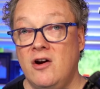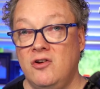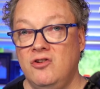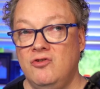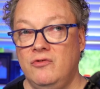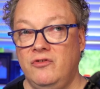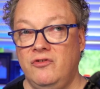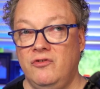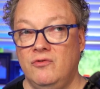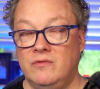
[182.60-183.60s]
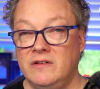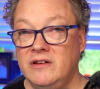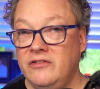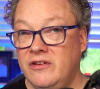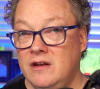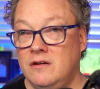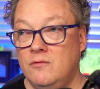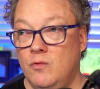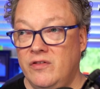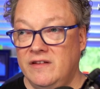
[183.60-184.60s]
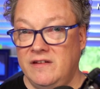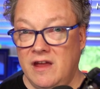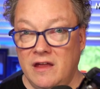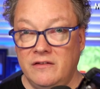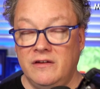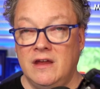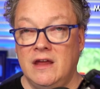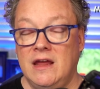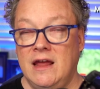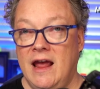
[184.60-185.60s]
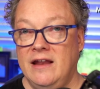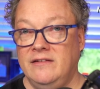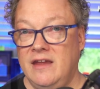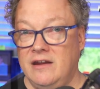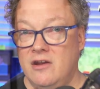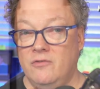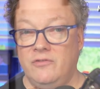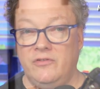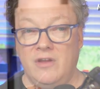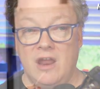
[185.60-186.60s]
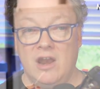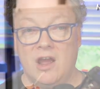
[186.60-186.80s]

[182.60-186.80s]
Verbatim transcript: you to listen with intent and take notes and not